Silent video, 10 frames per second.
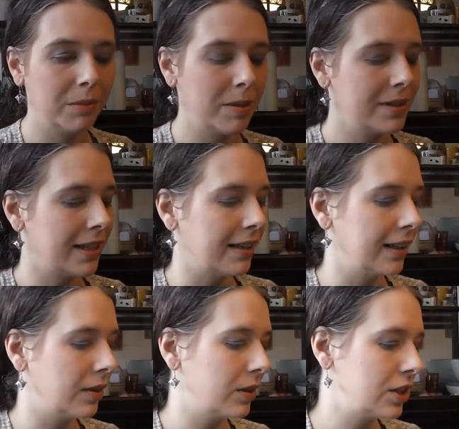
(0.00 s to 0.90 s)
baby sign
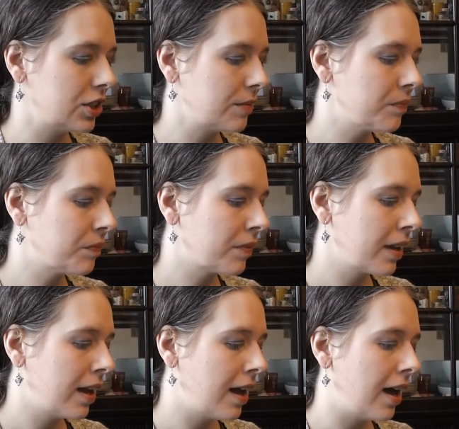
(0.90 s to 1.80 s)
language.
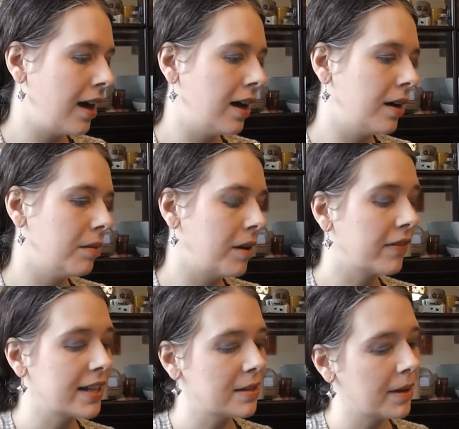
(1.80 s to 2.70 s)

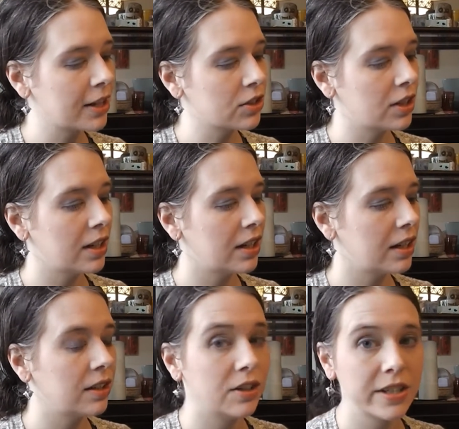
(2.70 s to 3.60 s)
I've got some
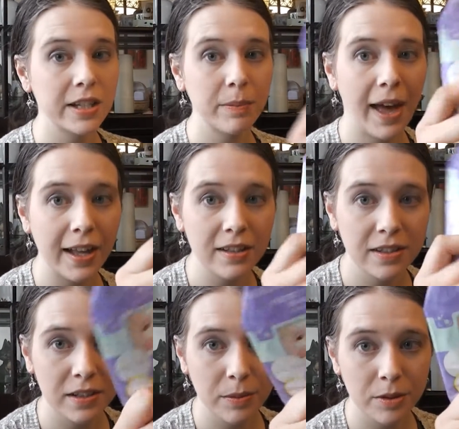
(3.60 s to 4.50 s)
extra nursing
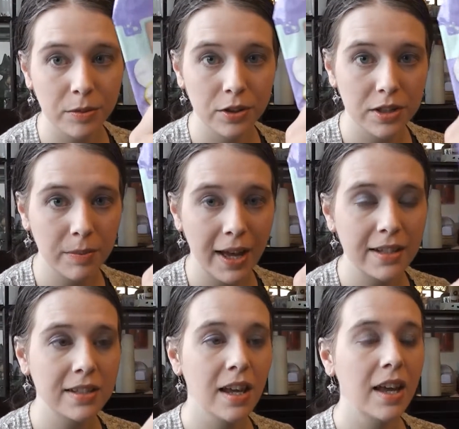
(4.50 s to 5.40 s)
pads, disposable nursing
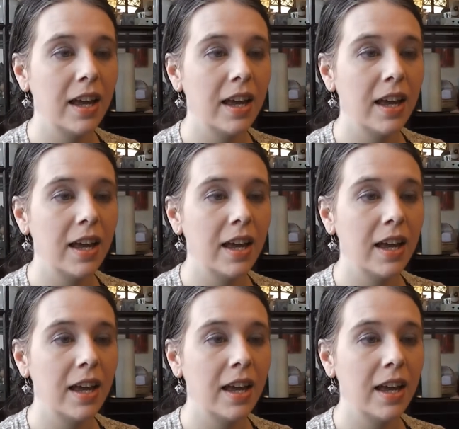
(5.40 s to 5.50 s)
pads.